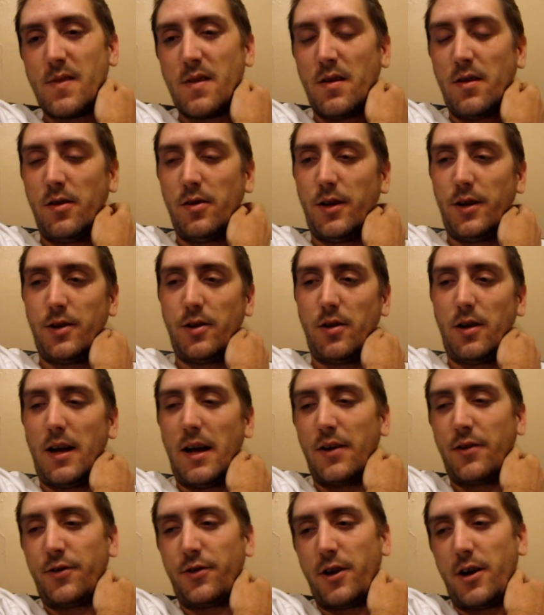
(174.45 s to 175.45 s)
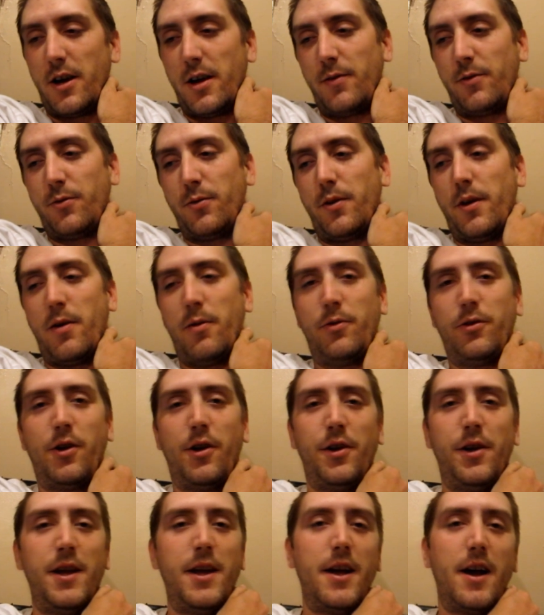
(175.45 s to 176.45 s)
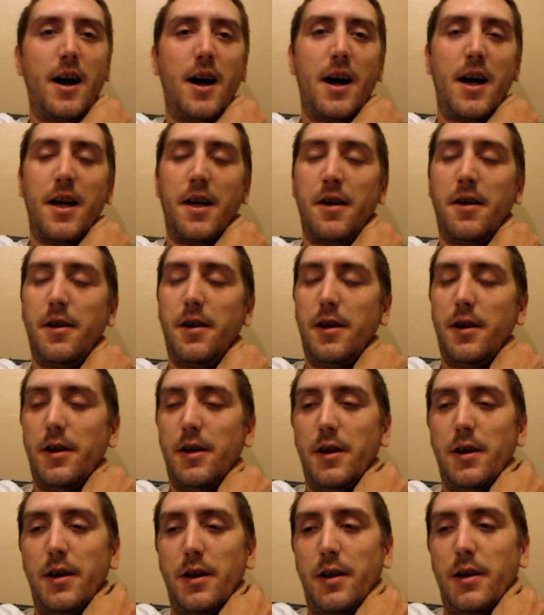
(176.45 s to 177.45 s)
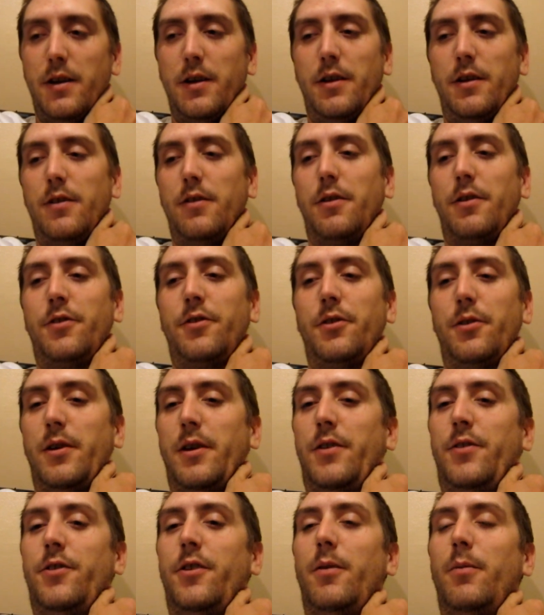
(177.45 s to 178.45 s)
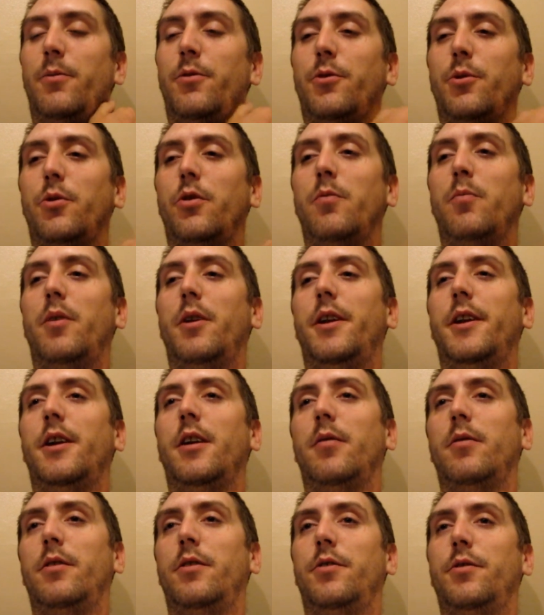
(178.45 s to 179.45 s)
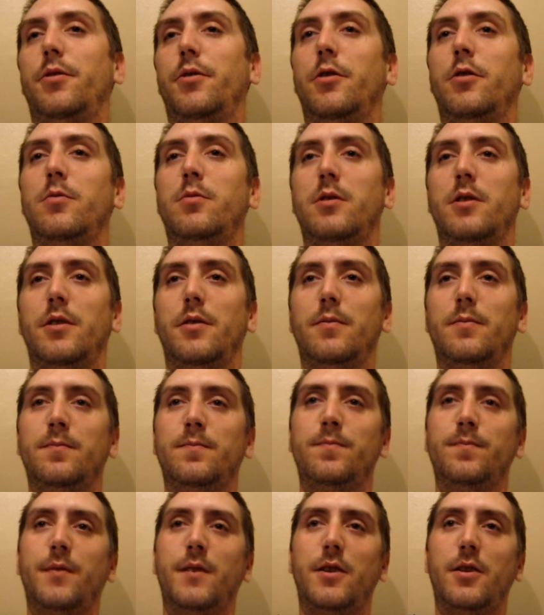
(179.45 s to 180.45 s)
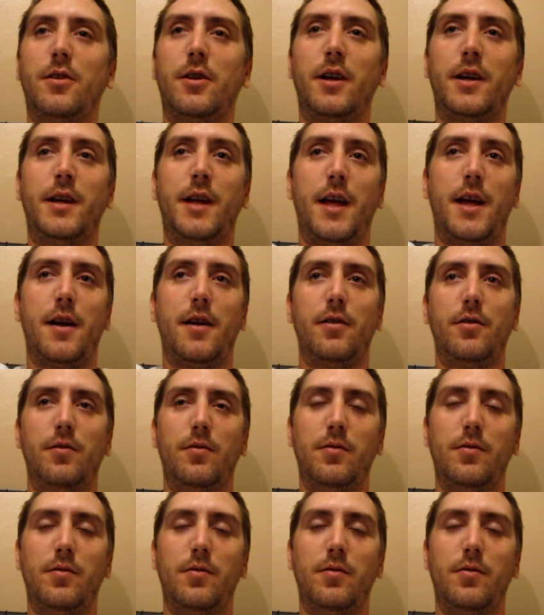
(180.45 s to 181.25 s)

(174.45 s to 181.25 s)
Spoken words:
unlike the last times when I was on EI, I still had some sort of money coming through, but I can't